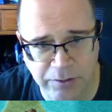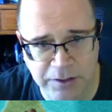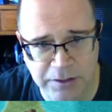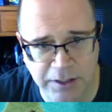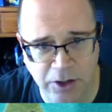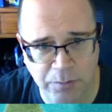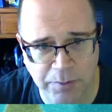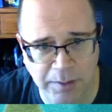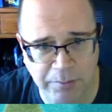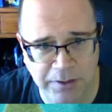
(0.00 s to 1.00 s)
on this and
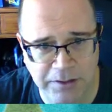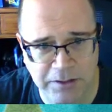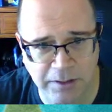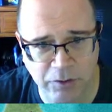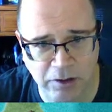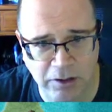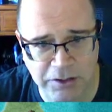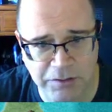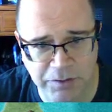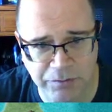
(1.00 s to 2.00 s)
open up this, I've got
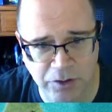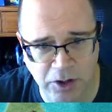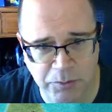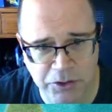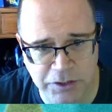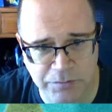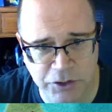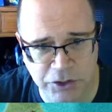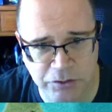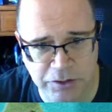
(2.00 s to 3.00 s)
lots of different options
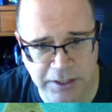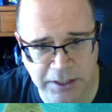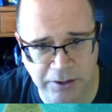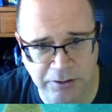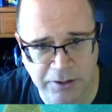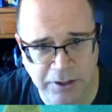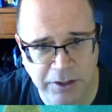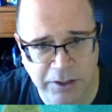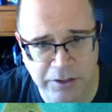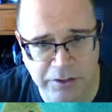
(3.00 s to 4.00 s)
for choosing here.
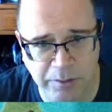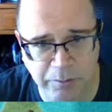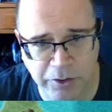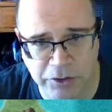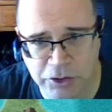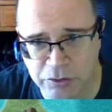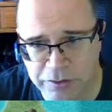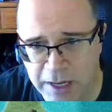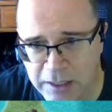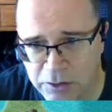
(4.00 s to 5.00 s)
So I'm going to
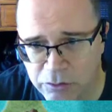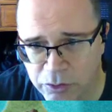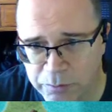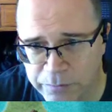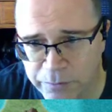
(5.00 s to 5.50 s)
choose that little group